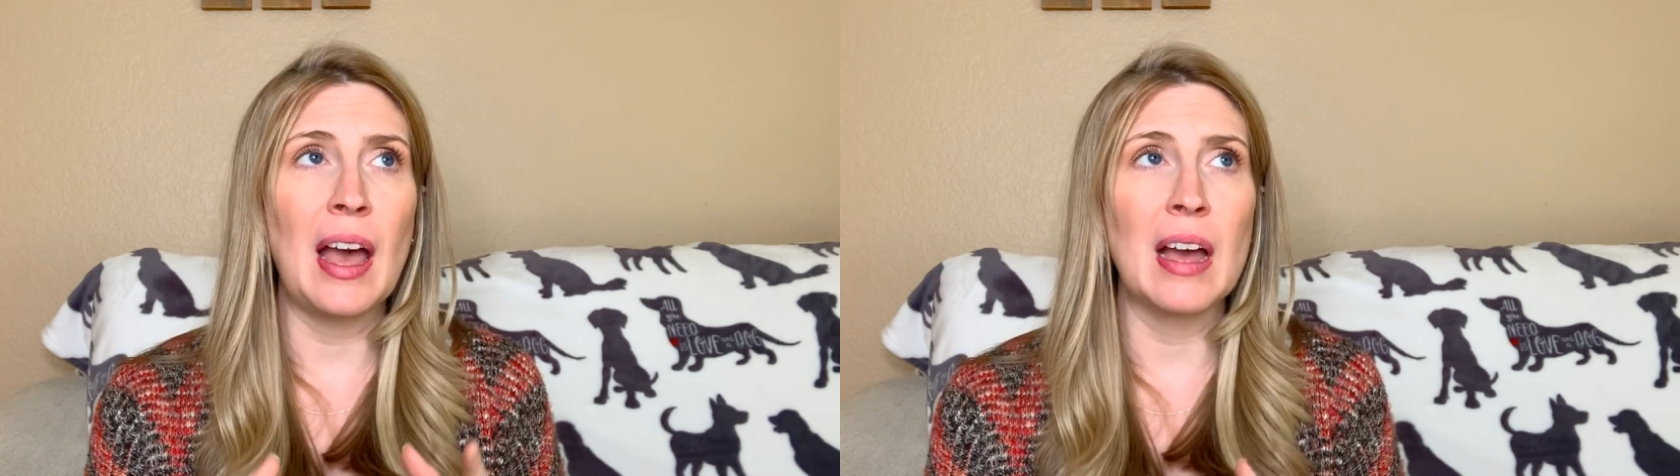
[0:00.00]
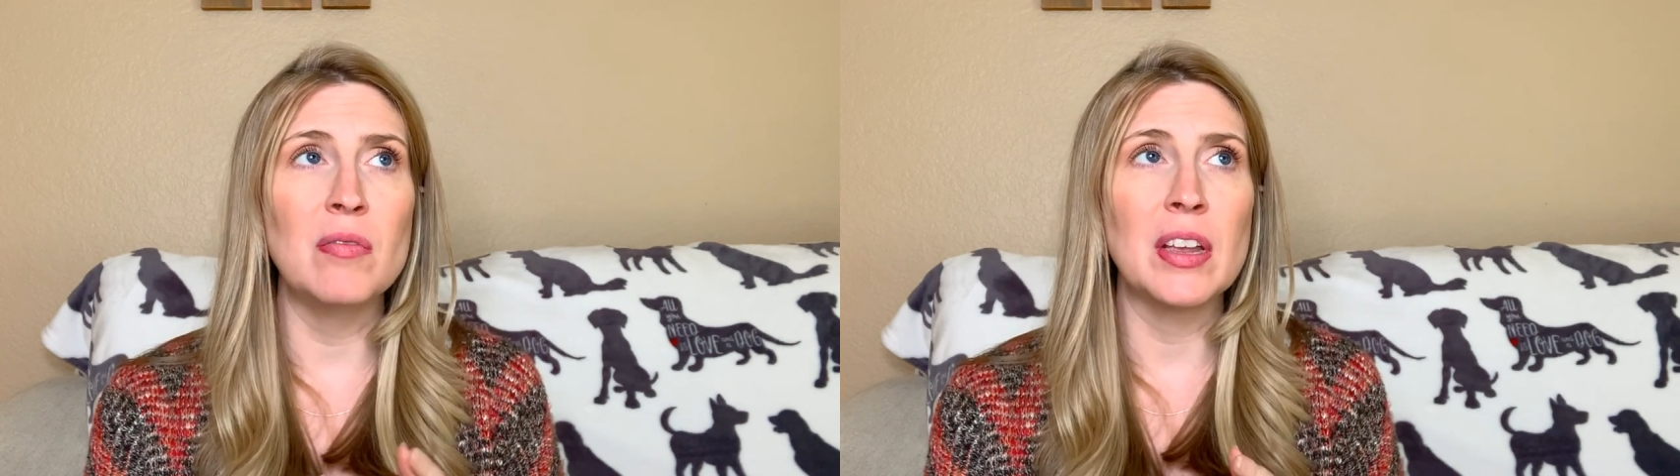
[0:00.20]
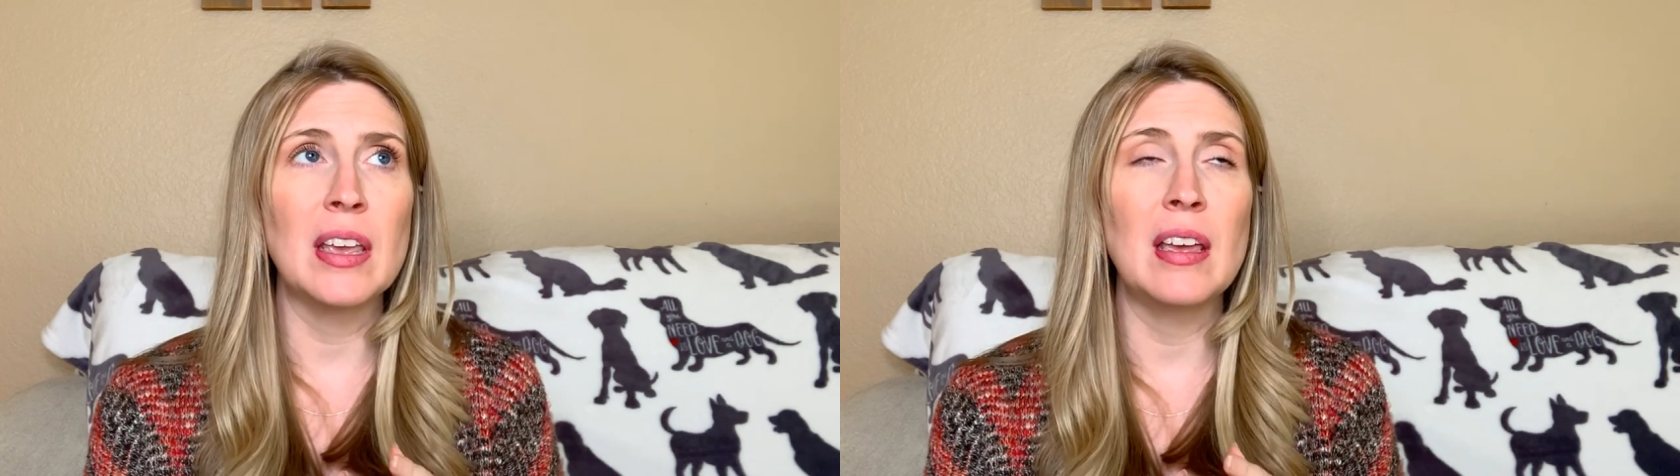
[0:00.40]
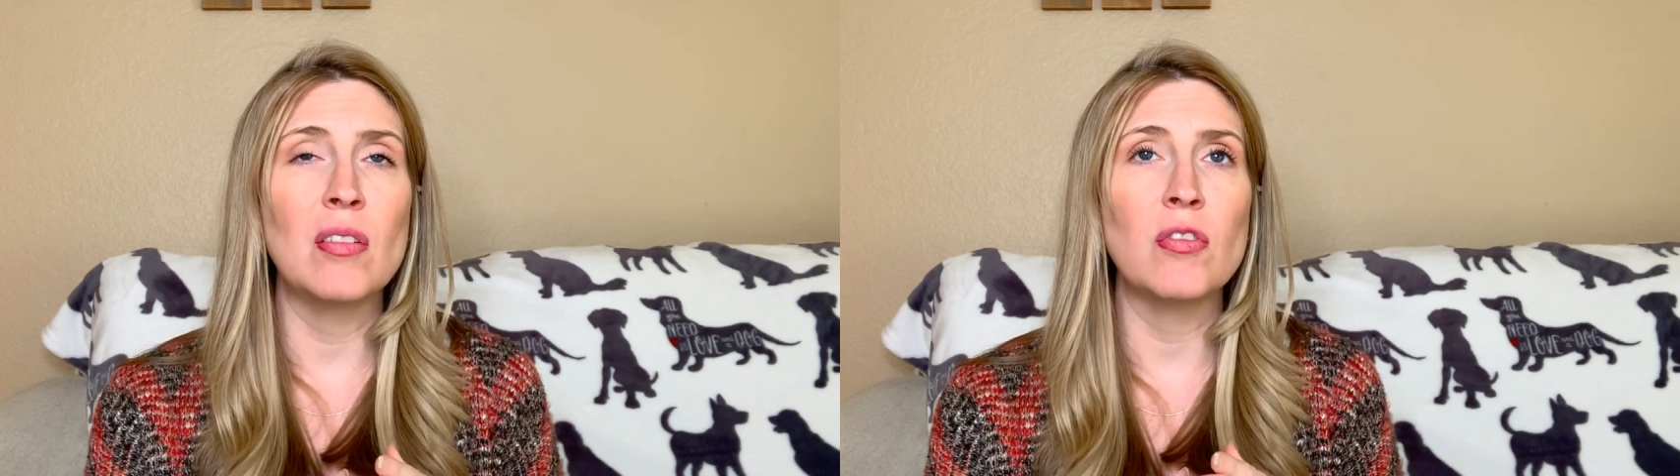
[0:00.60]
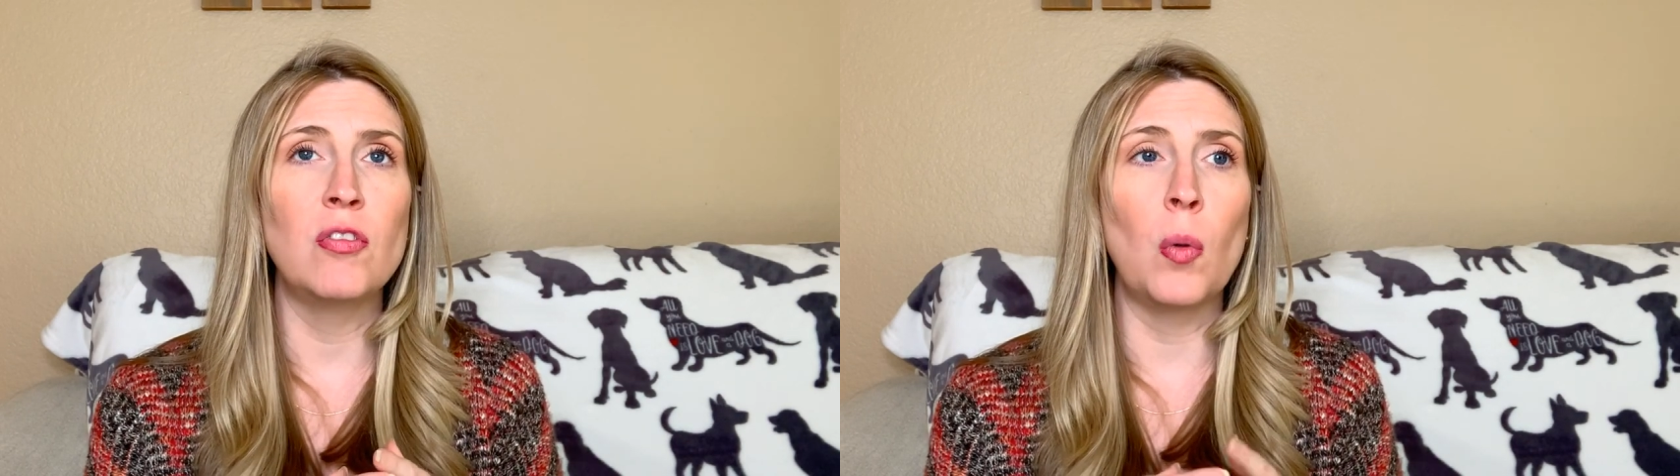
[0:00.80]

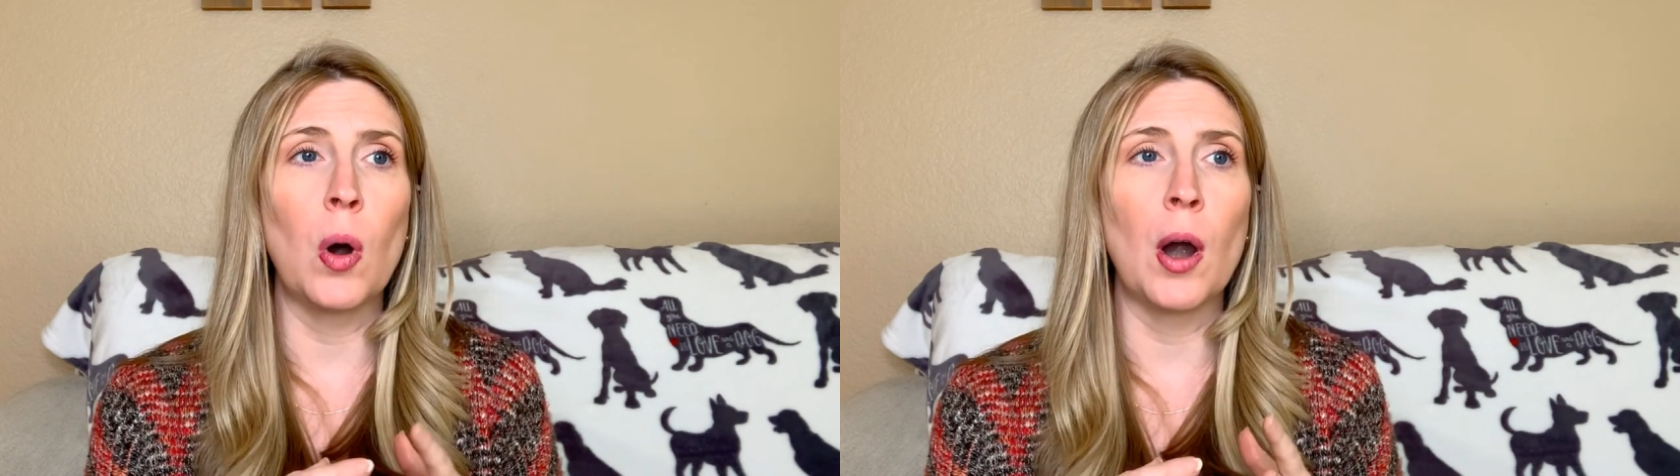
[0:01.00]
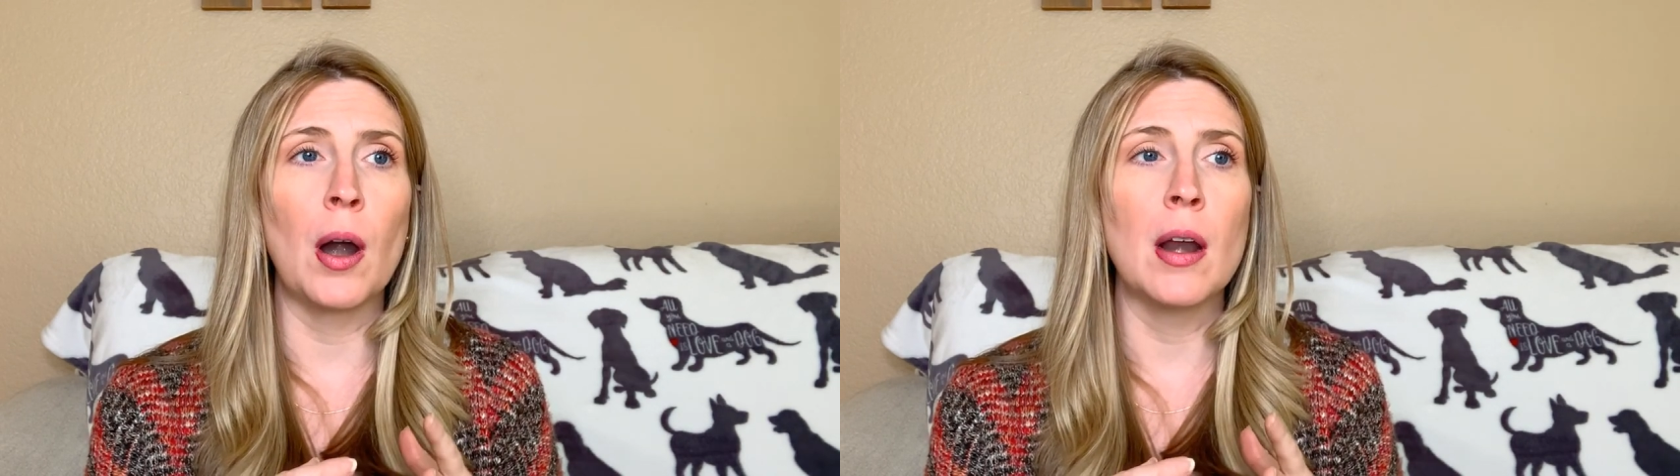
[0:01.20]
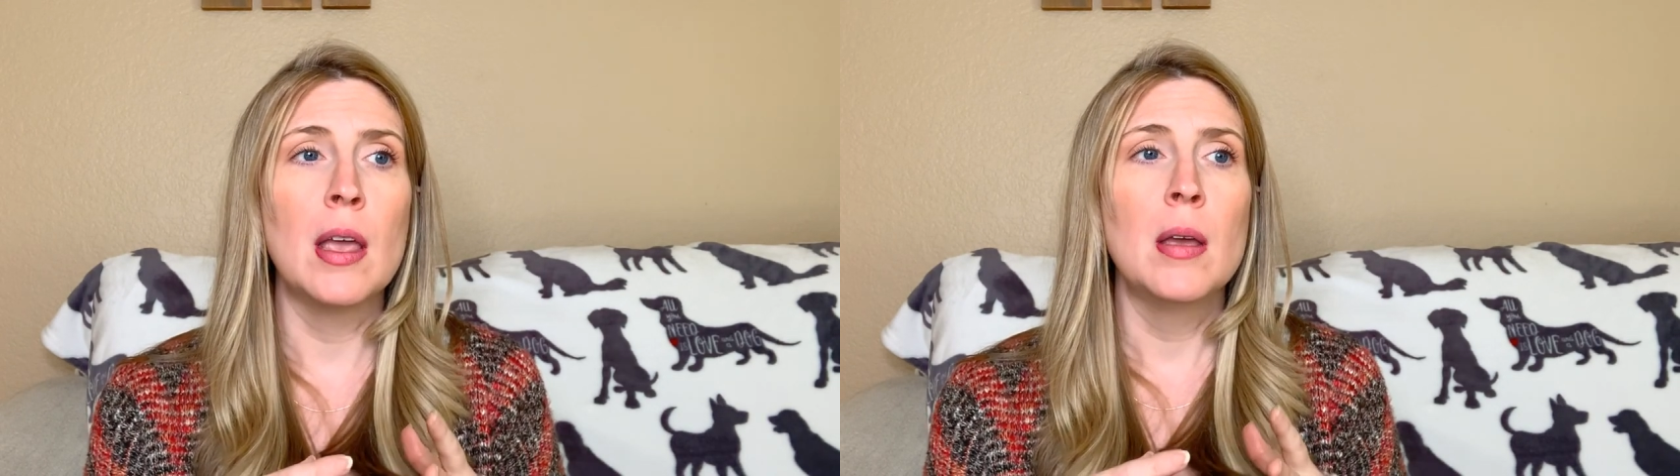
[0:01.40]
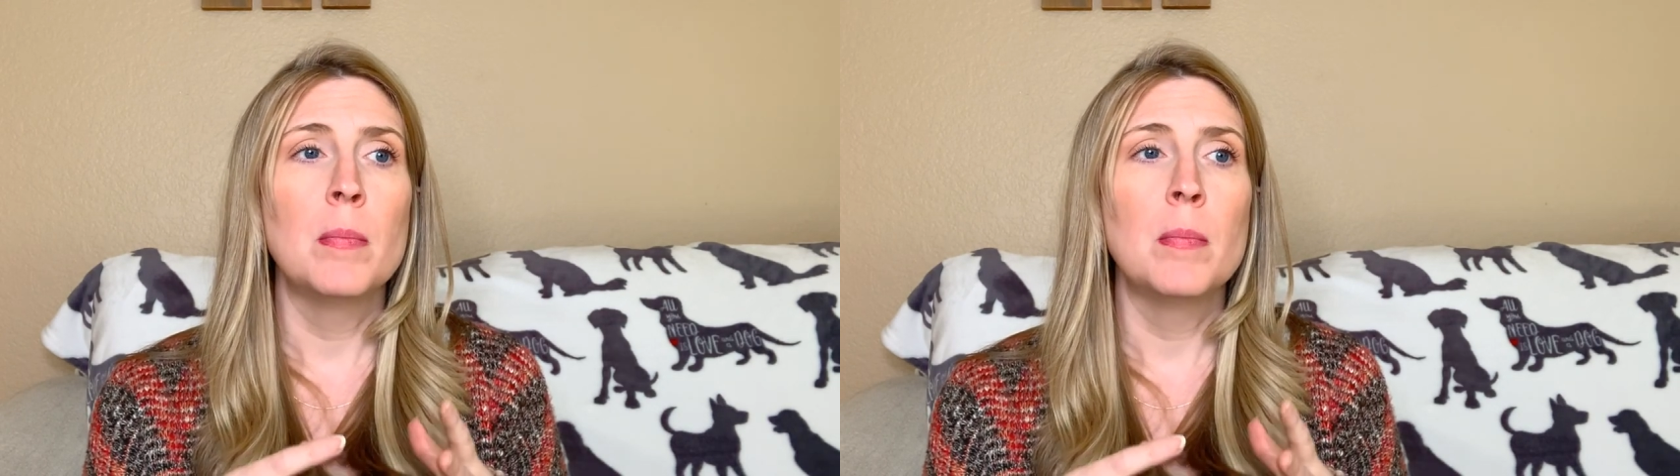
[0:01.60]
advocate for